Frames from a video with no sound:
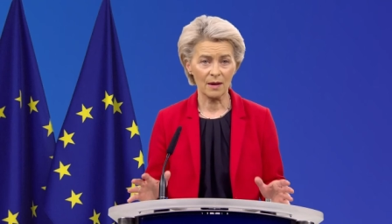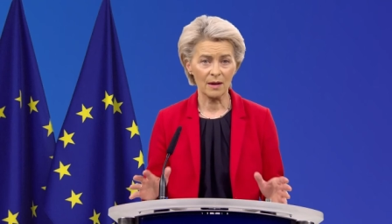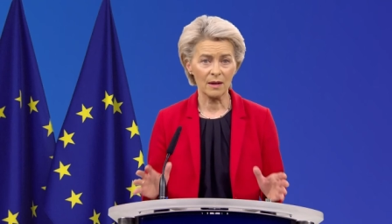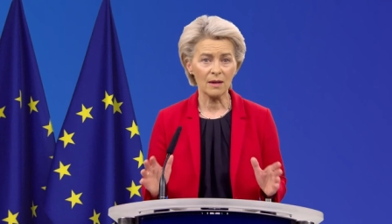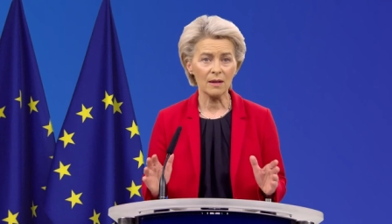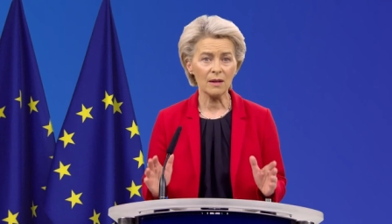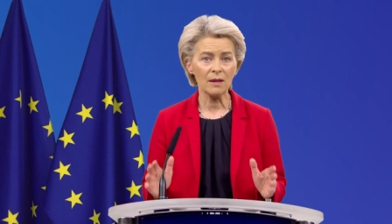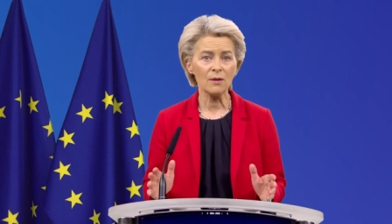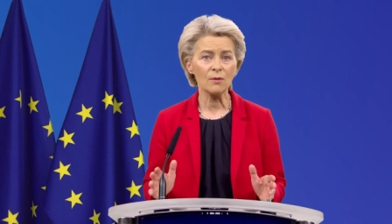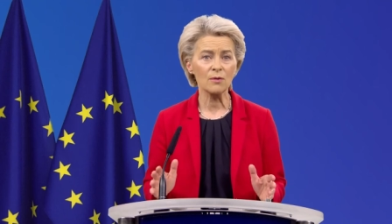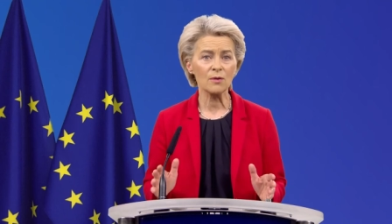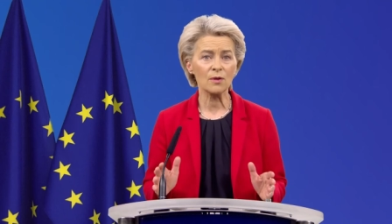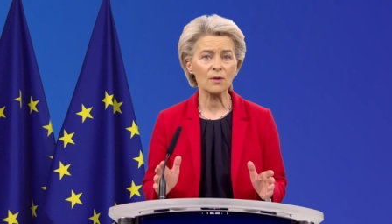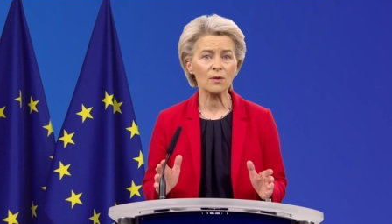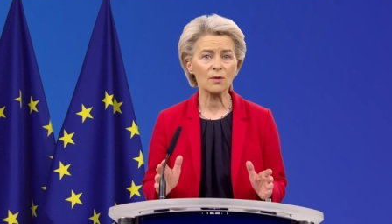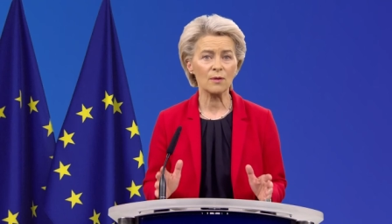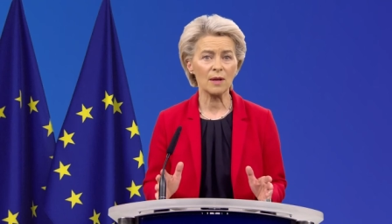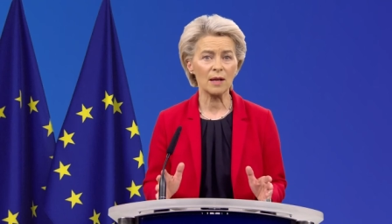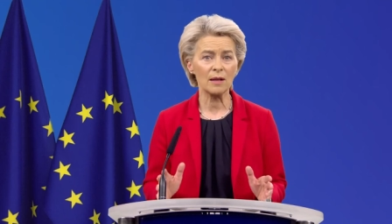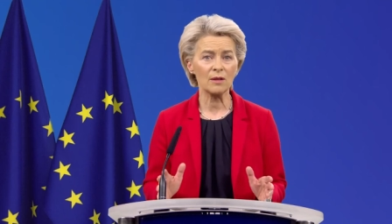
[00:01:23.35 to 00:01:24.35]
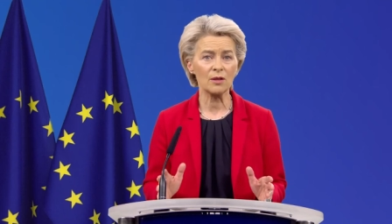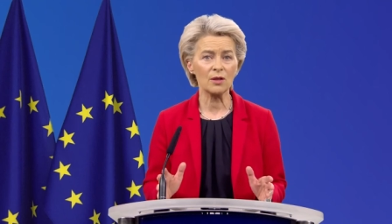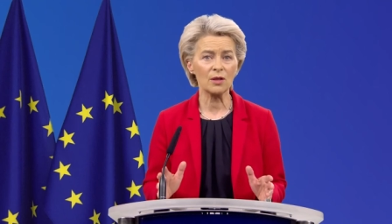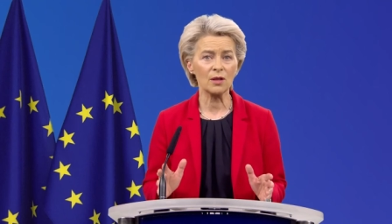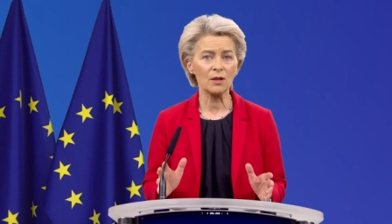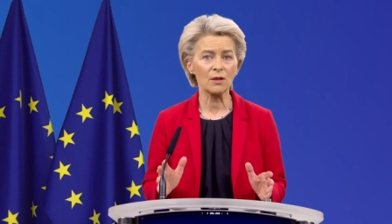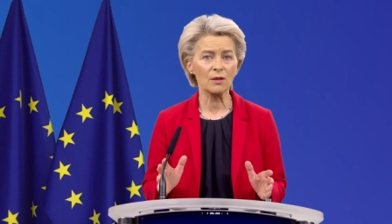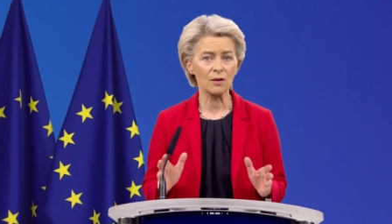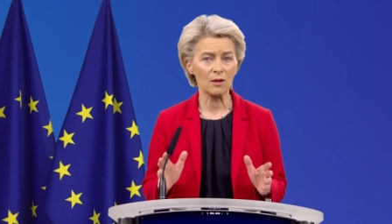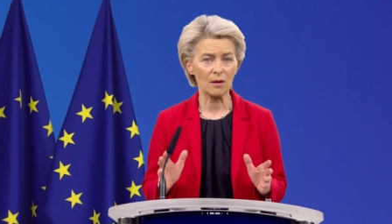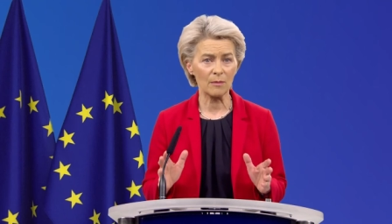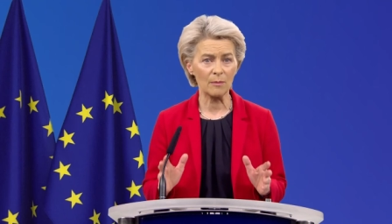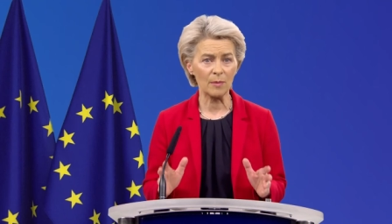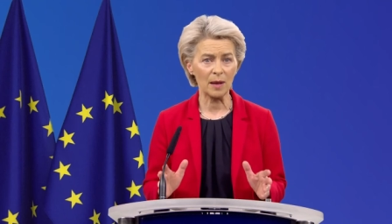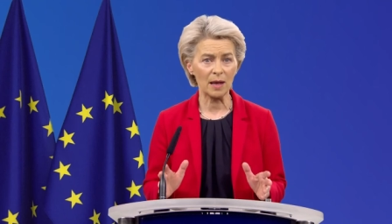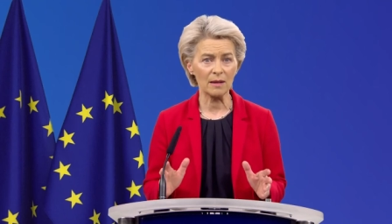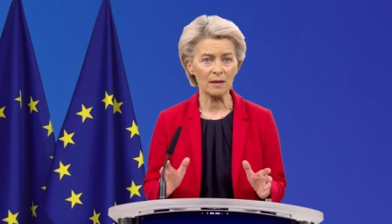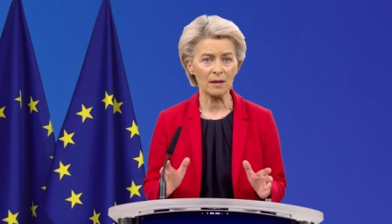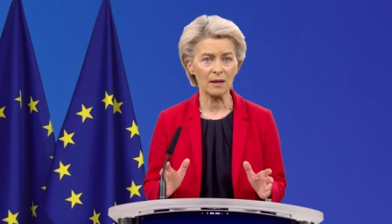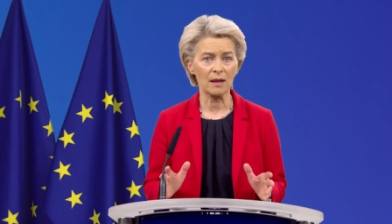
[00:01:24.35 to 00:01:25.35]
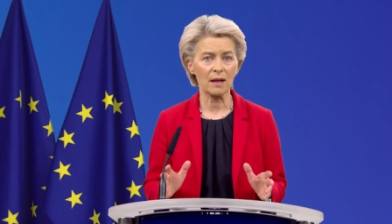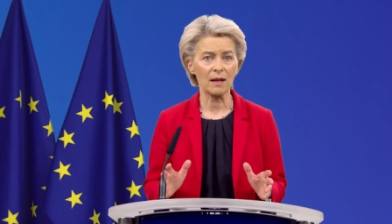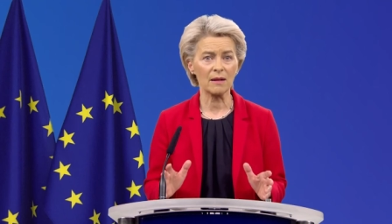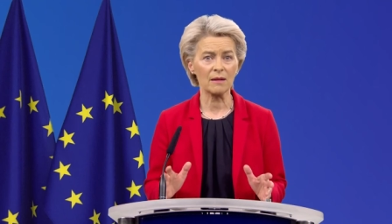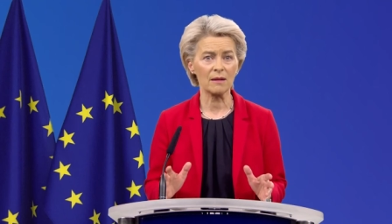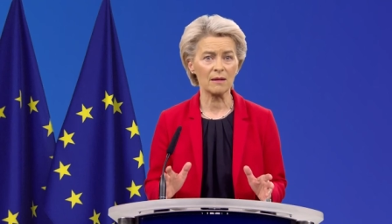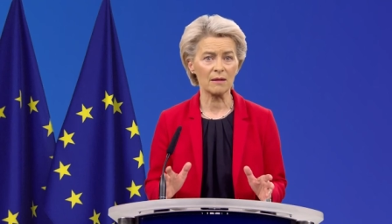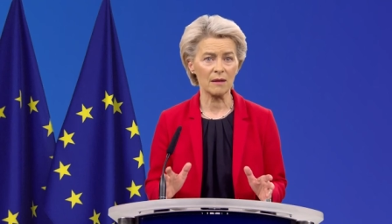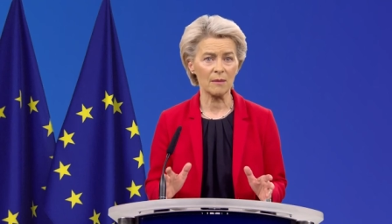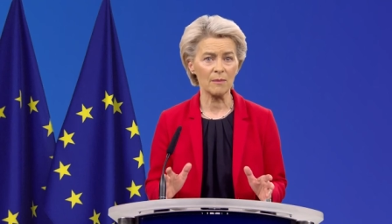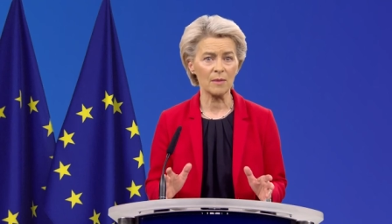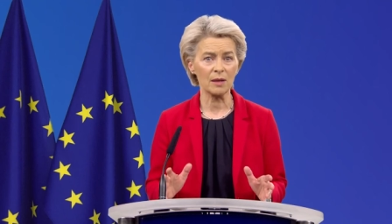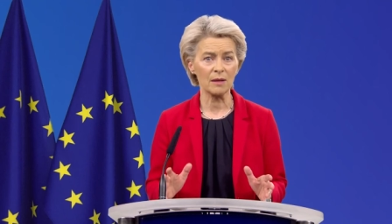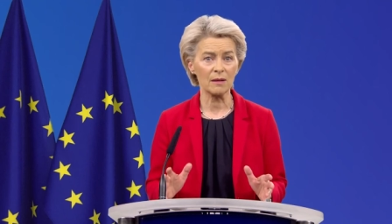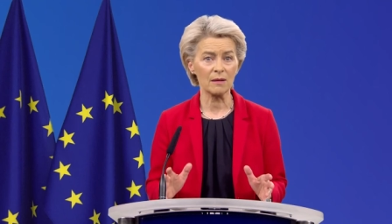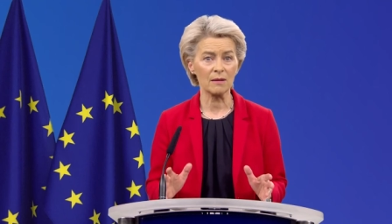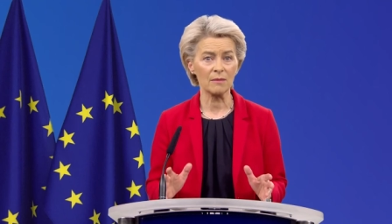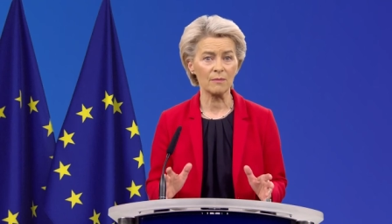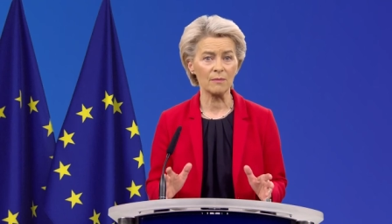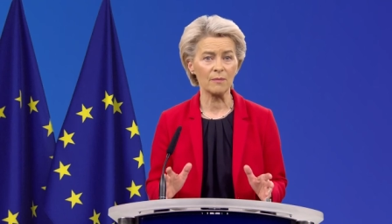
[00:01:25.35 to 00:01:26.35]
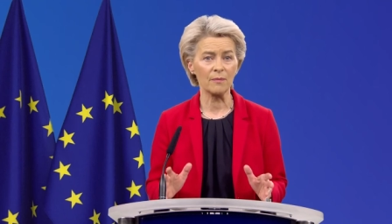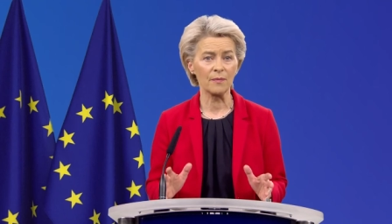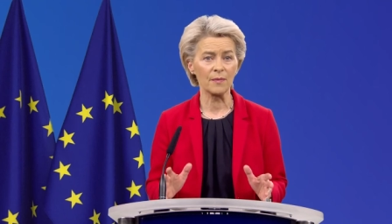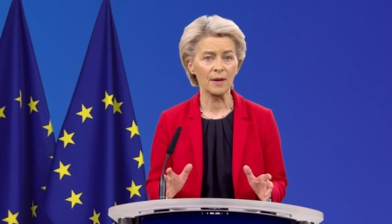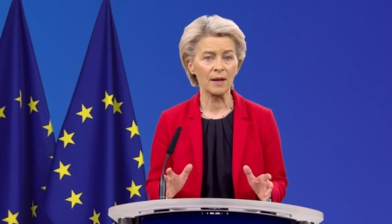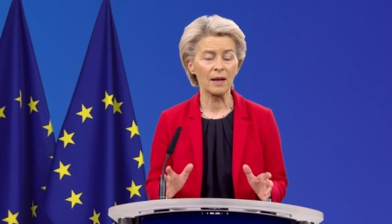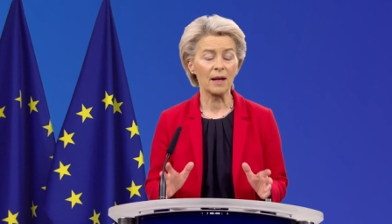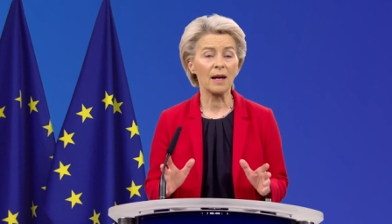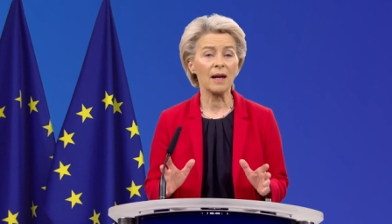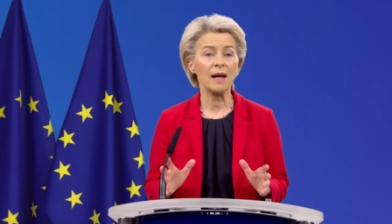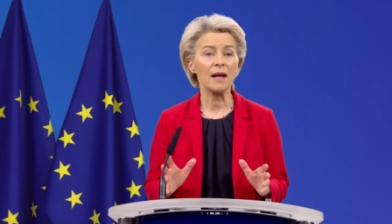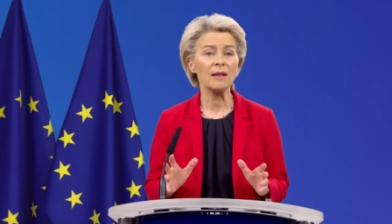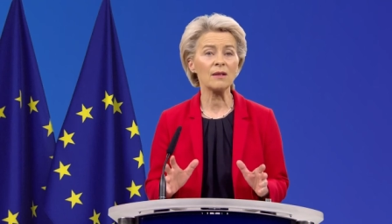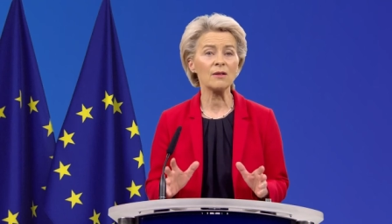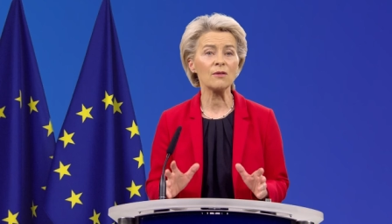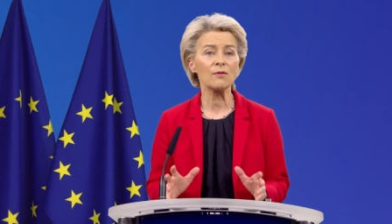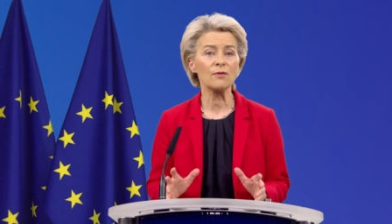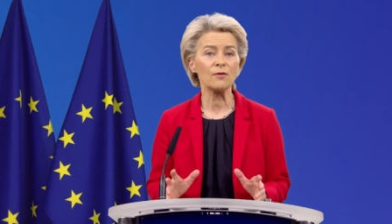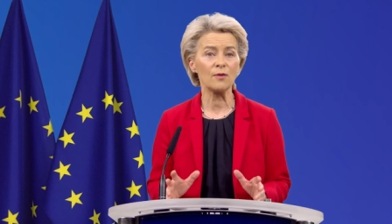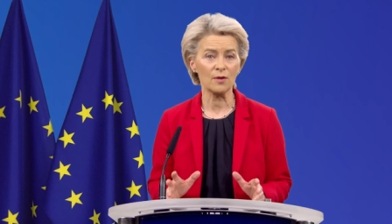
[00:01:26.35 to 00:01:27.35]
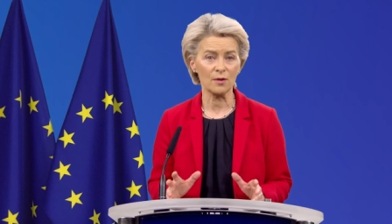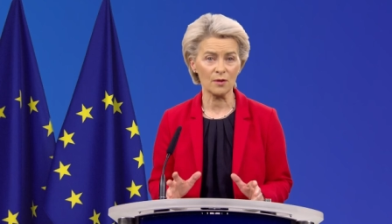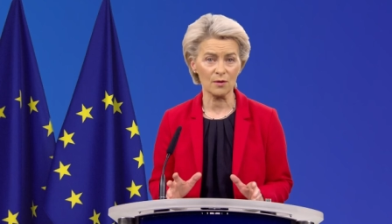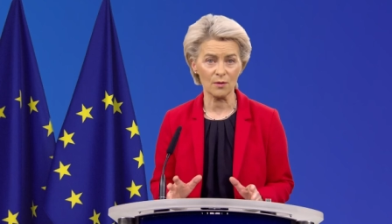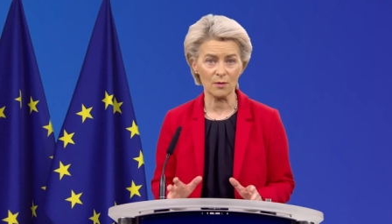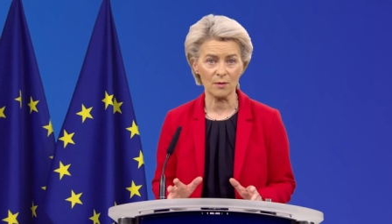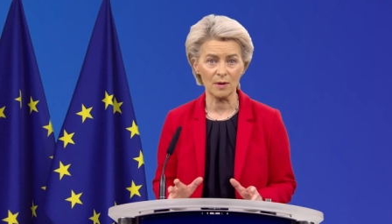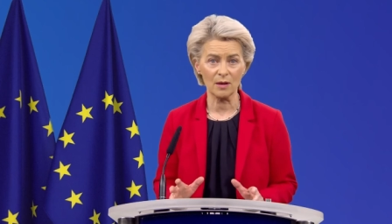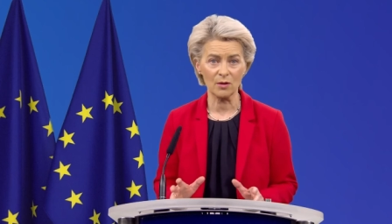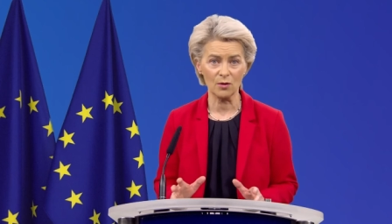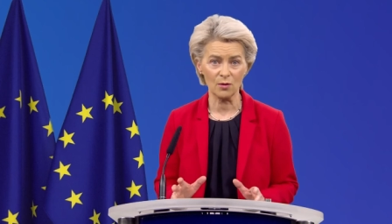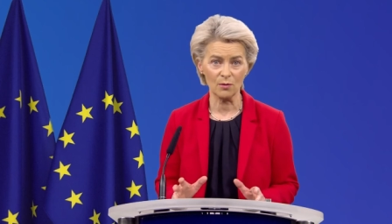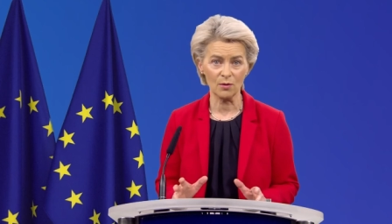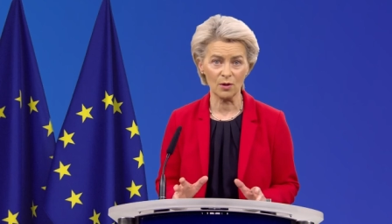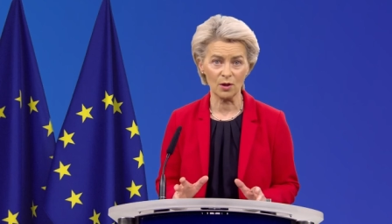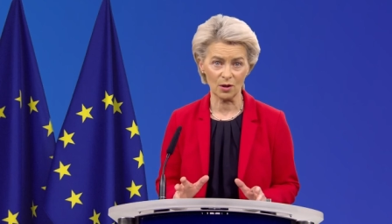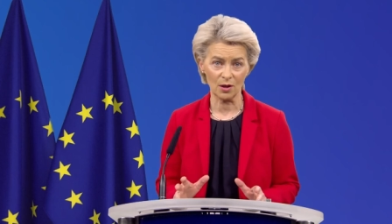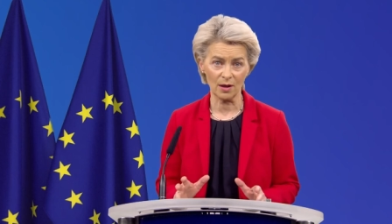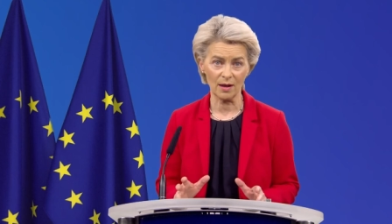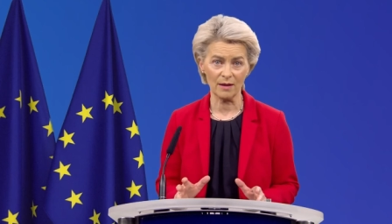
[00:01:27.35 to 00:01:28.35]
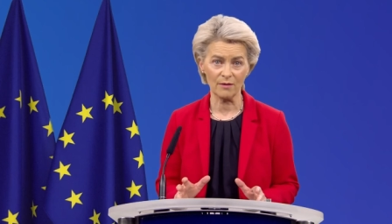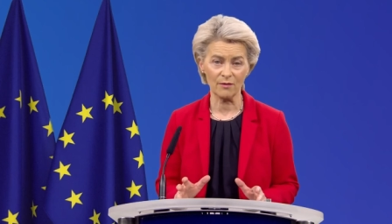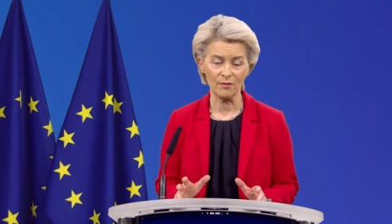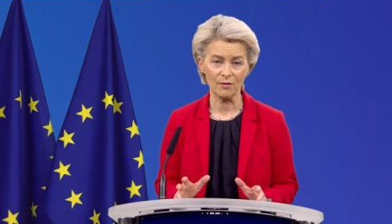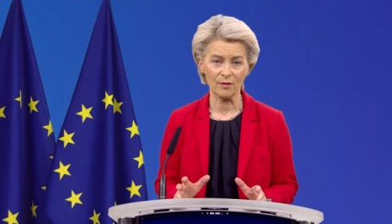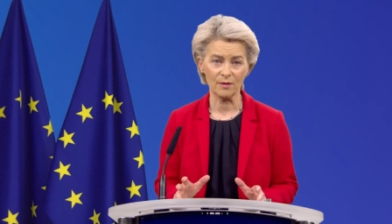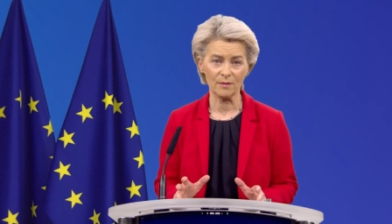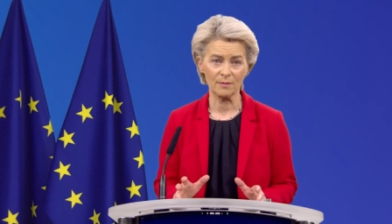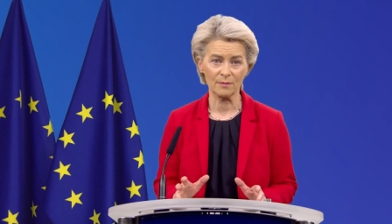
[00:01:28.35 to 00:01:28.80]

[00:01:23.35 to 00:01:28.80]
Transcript: EU strategy on combating antisemitism and fostering Jewish life.